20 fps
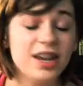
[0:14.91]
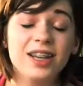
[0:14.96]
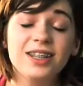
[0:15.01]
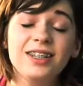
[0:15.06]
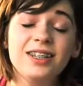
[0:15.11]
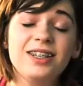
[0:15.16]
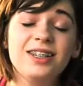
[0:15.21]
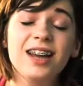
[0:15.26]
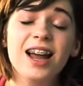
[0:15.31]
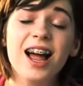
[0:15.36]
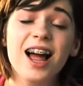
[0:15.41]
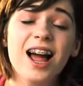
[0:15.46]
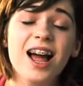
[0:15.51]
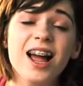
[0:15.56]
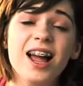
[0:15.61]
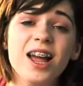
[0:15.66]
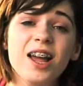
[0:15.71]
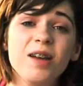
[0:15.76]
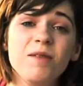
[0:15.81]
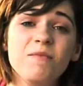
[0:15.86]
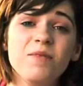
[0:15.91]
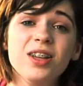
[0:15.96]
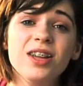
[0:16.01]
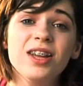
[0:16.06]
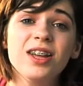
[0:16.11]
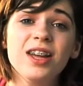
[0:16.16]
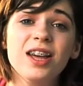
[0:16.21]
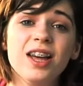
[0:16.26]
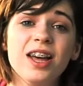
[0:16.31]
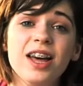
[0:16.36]
It's time,
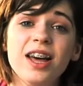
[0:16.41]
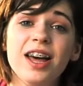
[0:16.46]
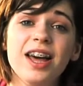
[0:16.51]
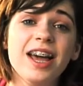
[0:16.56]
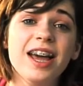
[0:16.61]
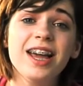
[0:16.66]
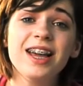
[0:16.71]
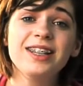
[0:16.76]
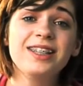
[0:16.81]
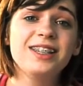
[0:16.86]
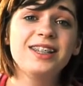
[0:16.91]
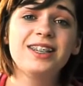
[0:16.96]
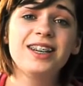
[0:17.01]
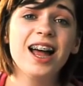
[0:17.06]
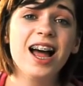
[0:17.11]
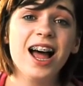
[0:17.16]
it's